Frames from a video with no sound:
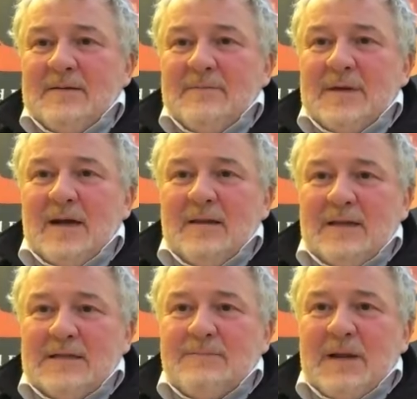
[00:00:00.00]
But
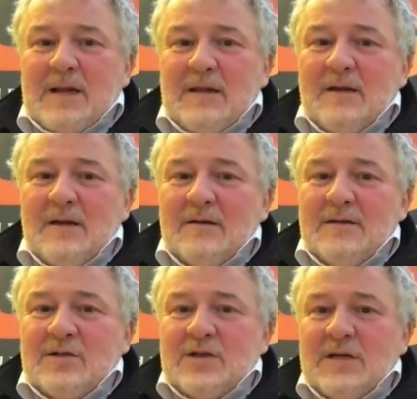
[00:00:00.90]
let's be clear,
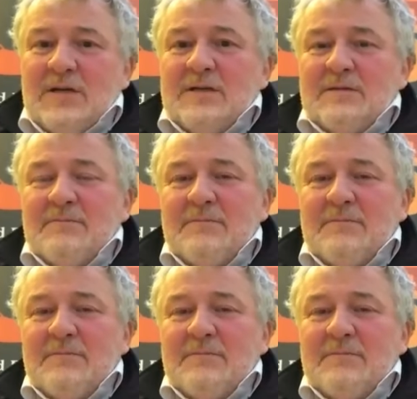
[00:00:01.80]
this cheese